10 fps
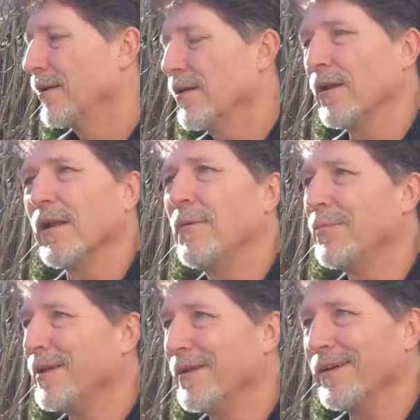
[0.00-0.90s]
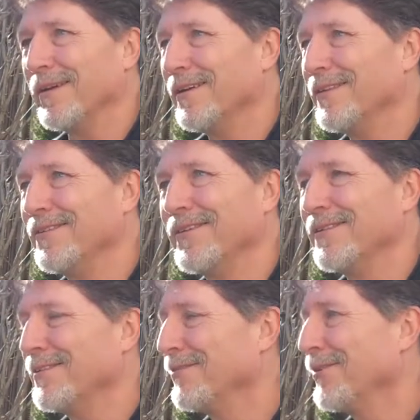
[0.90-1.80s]
Columbia,
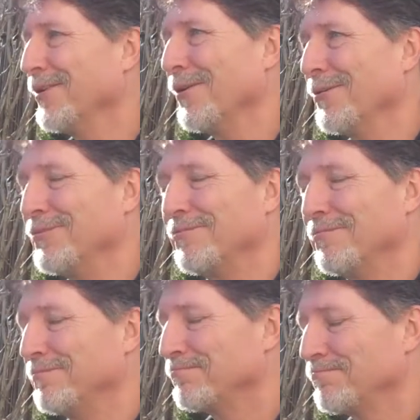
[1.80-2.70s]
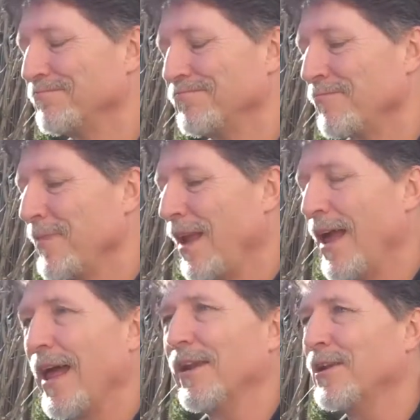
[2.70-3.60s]
and
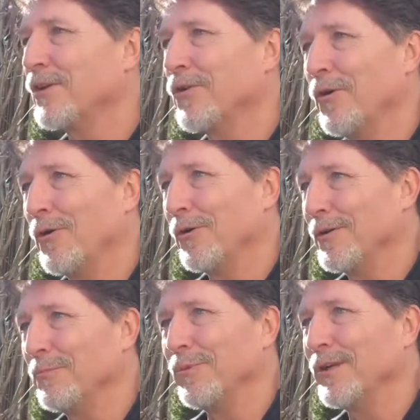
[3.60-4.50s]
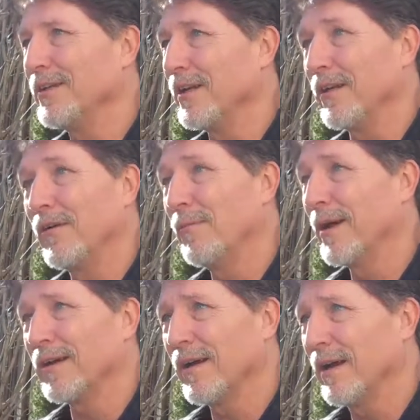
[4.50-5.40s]
Anna Nicole and Brittany. Oh
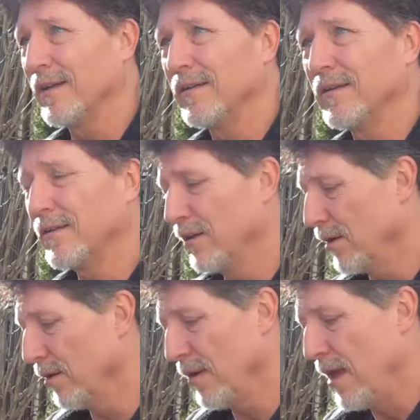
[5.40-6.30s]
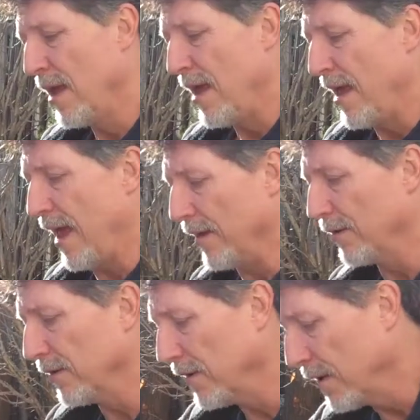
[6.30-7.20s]
my God, and